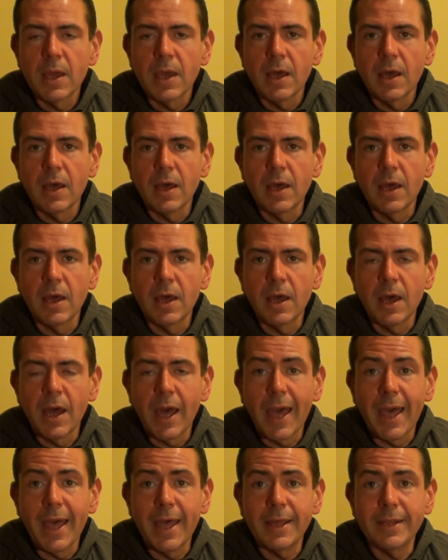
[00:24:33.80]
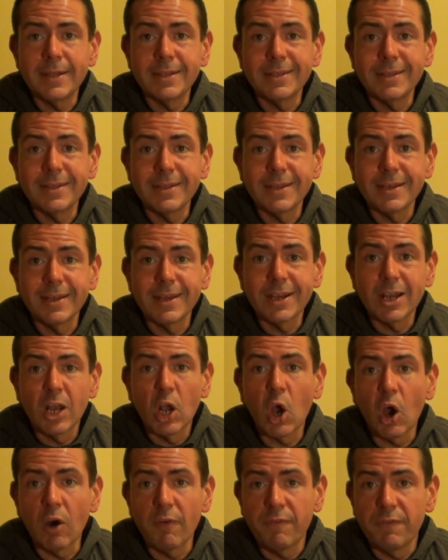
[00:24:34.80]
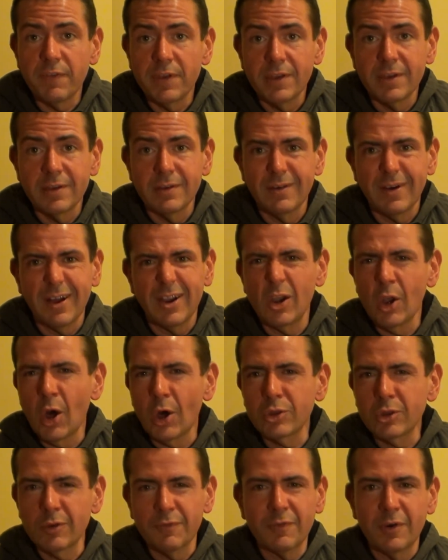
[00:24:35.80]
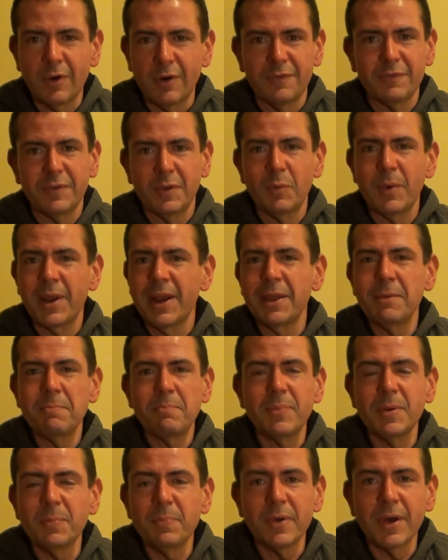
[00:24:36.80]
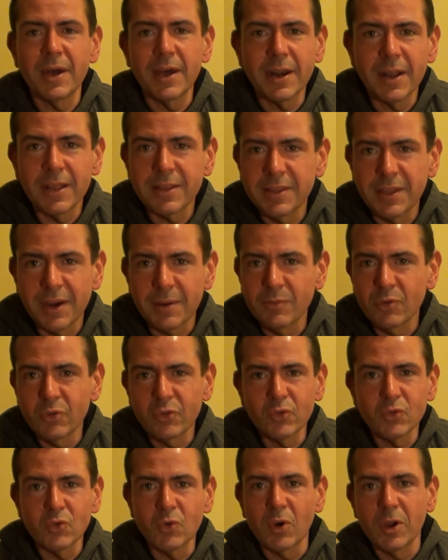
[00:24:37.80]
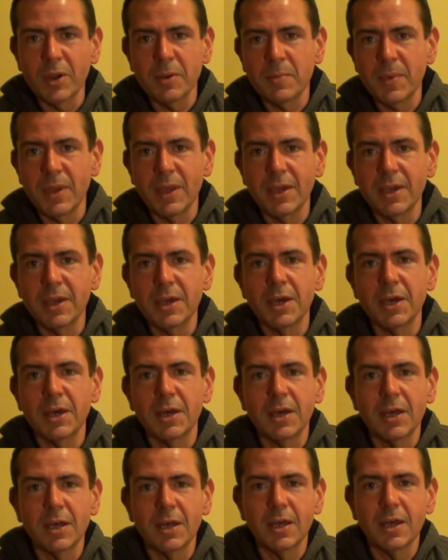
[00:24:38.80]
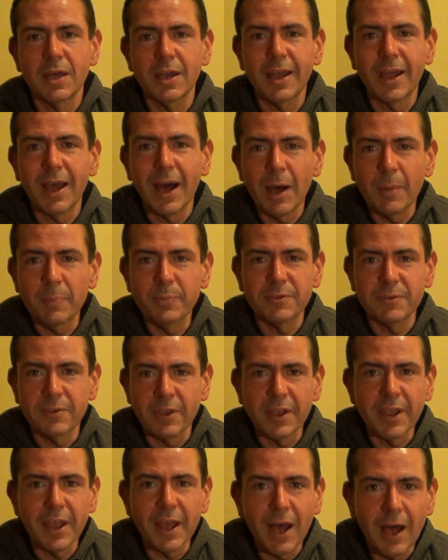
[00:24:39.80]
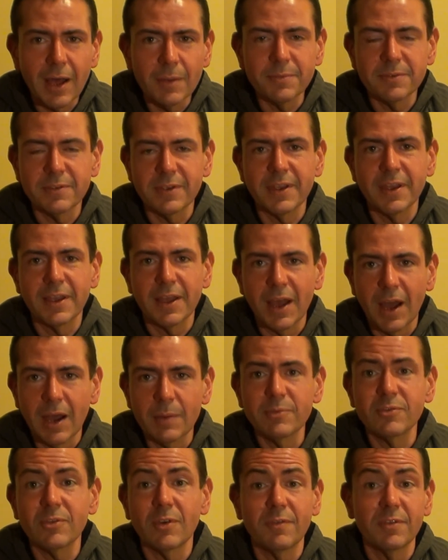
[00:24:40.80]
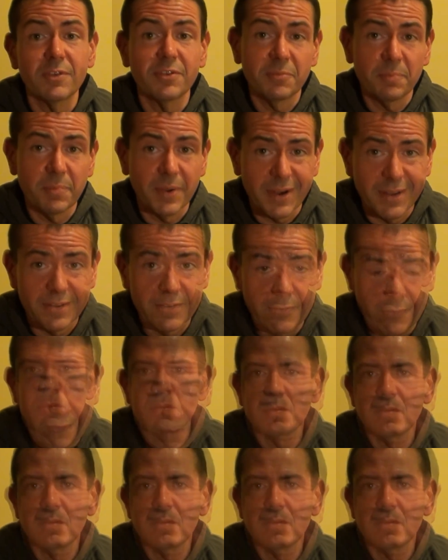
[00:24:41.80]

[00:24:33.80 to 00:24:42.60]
and coffee, a lot of coffee. When I prepare tiramisu, I make cups and cups and cups of espresso.